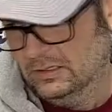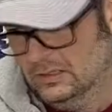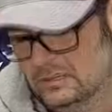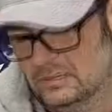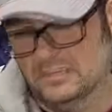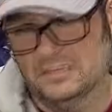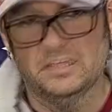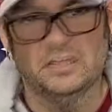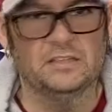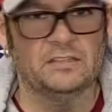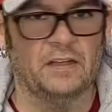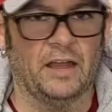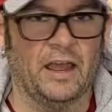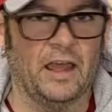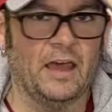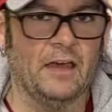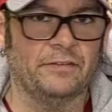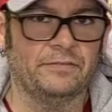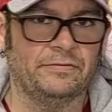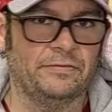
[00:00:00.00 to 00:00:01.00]
six and a
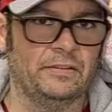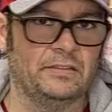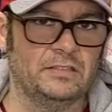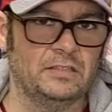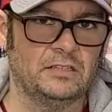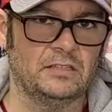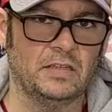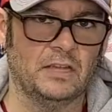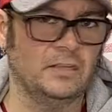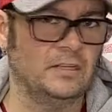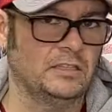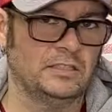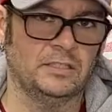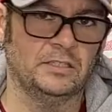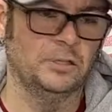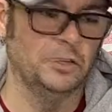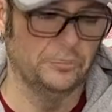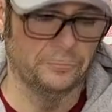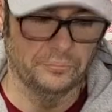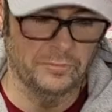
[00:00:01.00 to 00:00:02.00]
half. It's just it doesn't
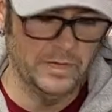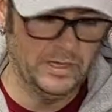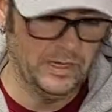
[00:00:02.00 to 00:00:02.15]
do it for me,